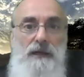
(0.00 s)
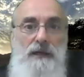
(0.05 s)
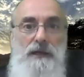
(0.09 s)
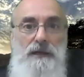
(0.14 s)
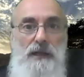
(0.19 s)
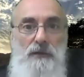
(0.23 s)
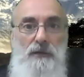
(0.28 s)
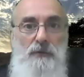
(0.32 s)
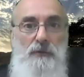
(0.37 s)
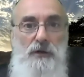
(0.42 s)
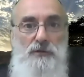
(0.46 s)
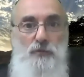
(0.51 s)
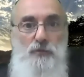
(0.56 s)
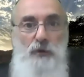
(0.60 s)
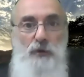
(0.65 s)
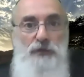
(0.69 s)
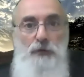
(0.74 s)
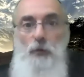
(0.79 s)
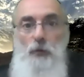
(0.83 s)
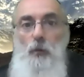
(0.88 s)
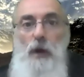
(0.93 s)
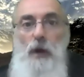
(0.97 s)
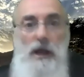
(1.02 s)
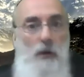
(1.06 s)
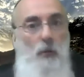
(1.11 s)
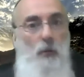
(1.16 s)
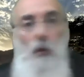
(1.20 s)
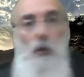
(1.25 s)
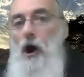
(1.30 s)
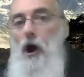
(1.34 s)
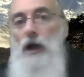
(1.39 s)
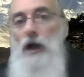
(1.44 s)
In other words, with your way
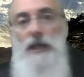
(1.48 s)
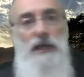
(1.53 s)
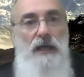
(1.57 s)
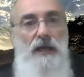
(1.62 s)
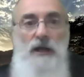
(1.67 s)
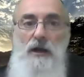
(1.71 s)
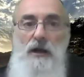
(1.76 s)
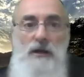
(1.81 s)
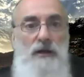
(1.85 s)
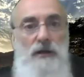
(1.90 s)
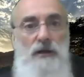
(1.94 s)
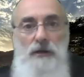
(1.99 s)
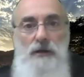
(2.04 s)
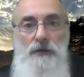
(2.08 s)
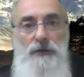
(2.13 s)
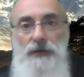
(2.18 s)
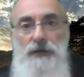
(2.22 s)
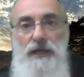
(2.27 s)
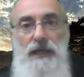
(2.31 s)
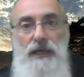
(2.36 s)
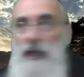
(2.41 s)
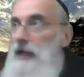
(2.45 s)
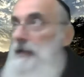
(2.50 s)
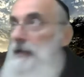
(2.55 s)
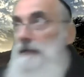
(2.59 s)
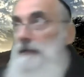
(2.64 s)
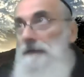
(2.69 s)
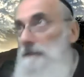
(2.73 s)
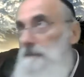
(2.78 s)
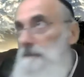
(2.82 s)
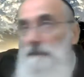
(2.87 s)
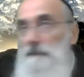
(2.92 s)
of walking, you
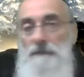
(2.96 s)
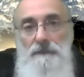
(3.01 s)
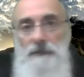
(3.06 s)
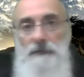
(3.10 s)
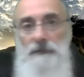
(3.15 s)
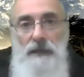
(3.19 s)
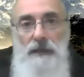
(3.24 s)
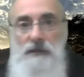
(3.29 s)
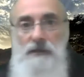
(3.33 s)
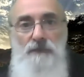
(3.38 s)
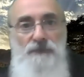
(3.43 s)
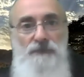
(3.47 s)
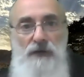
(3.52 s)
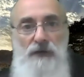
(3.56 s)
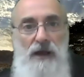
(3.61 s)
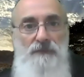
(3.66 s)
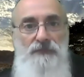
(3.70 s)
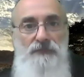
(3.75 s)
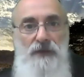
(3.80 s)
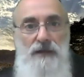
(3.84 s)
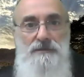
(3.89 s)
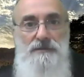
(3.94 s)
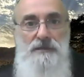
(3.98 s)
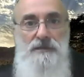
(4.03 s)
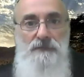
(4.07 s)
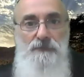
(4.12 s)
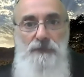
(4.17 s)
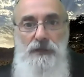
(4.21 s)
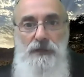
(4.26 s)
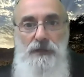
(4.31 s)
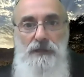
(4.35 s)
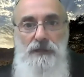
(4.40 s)
can't get to five
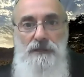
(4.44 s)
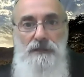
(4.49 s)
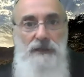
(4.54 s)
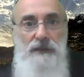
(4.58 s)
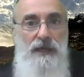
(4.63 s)
thousand feet.